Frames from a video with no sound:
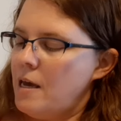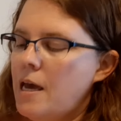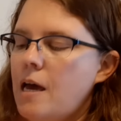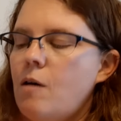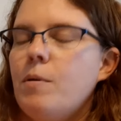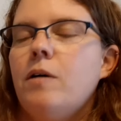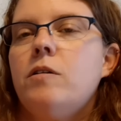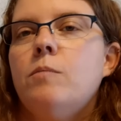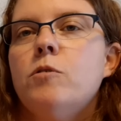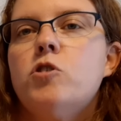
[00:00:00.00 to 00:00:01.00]
How about
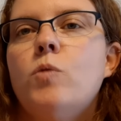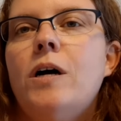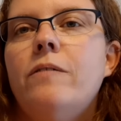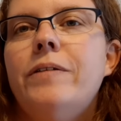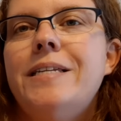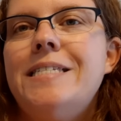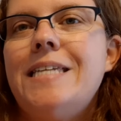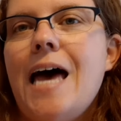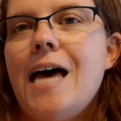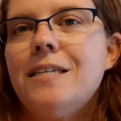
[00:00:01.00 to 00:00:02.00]
number 12,
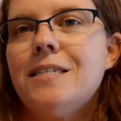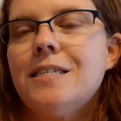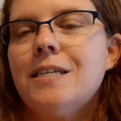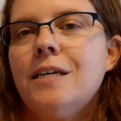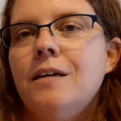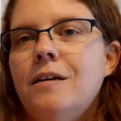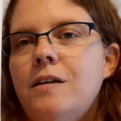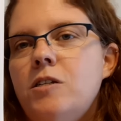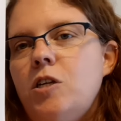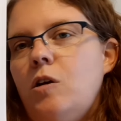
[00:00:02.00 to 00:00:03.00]
desk?
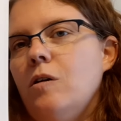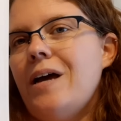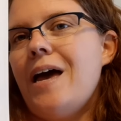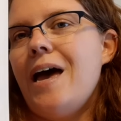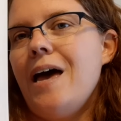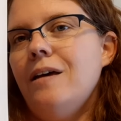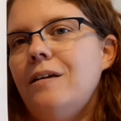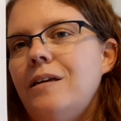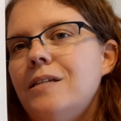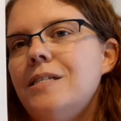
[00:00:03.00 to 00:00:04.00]
Do you hear eh
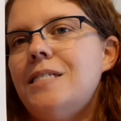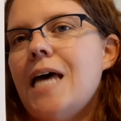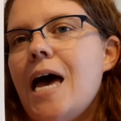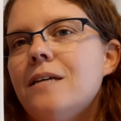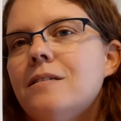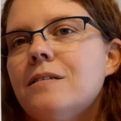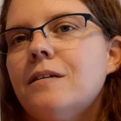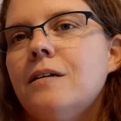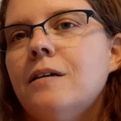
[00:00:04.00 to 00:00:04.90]
in desk?